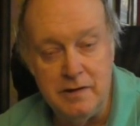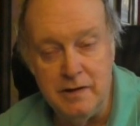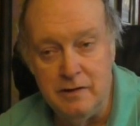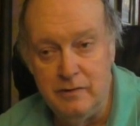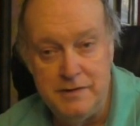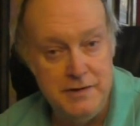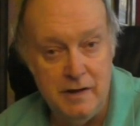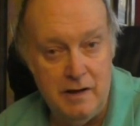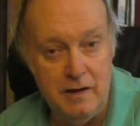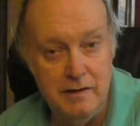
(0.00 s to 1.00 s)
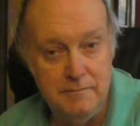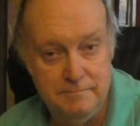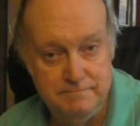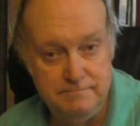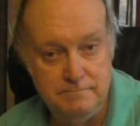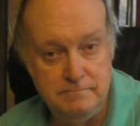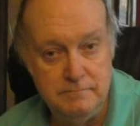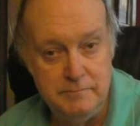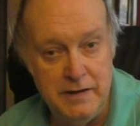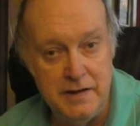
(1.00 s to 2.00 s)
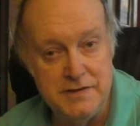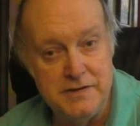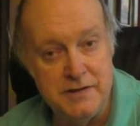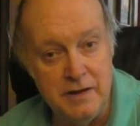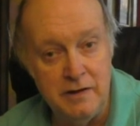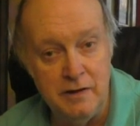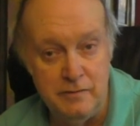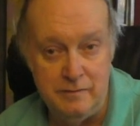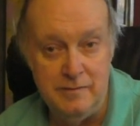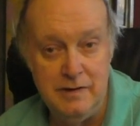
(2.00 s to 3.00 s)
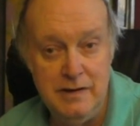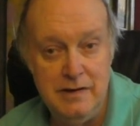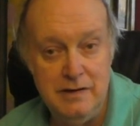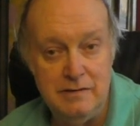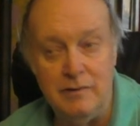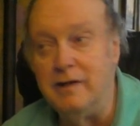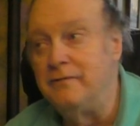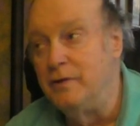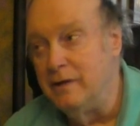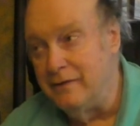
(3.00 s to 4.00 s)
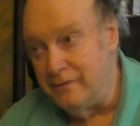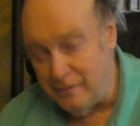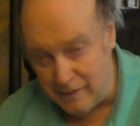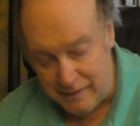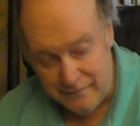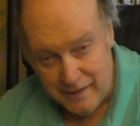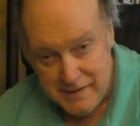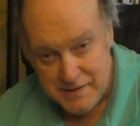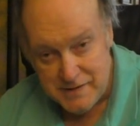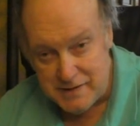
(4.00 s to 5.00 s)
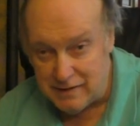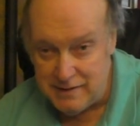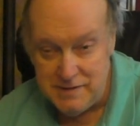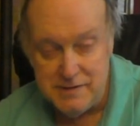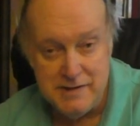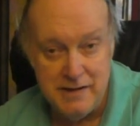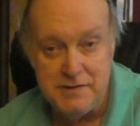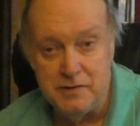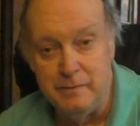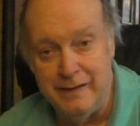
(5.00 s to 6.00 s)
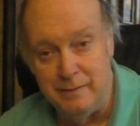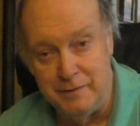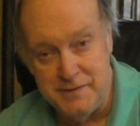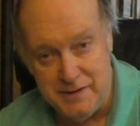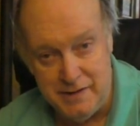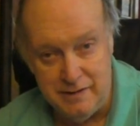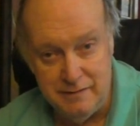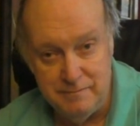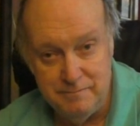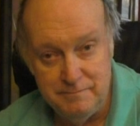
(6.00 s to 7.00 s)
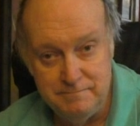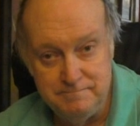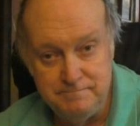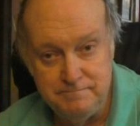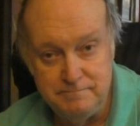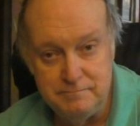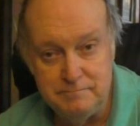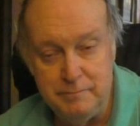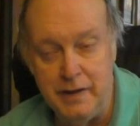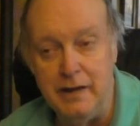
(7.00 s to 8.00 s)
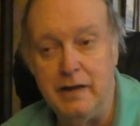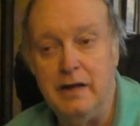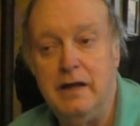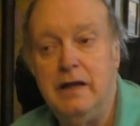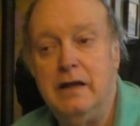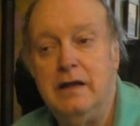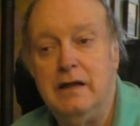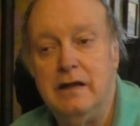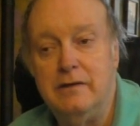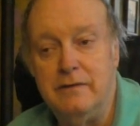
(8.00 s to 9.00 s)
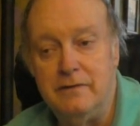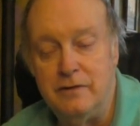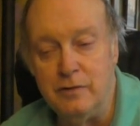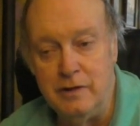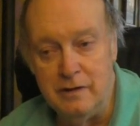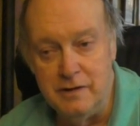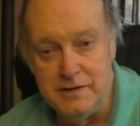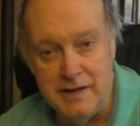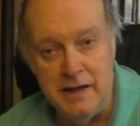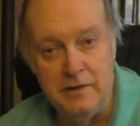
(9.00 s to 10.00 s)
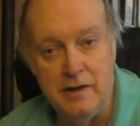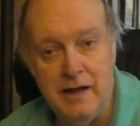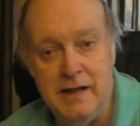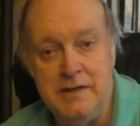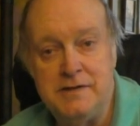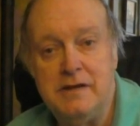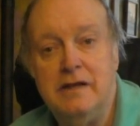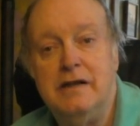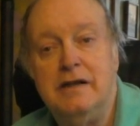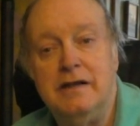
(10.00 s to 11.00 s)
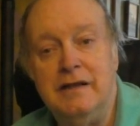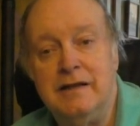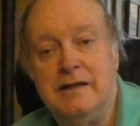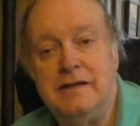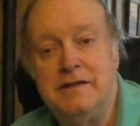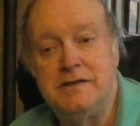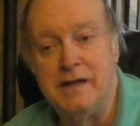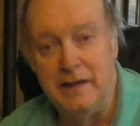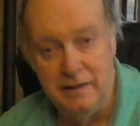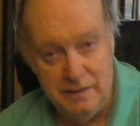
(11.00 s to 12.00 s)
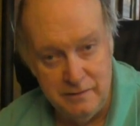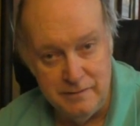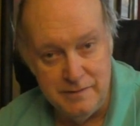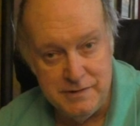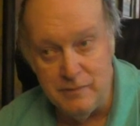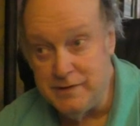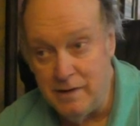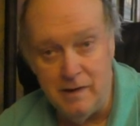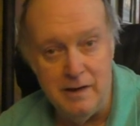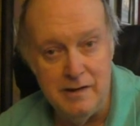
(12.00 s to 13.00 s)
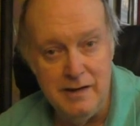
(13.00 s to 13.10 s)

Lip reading: To you, it's dark because it's an unknown. Well, if you have the right devices and lenses, yes, you'll be able to see it. But to your standard eyes, it is an unknown, so it's dark.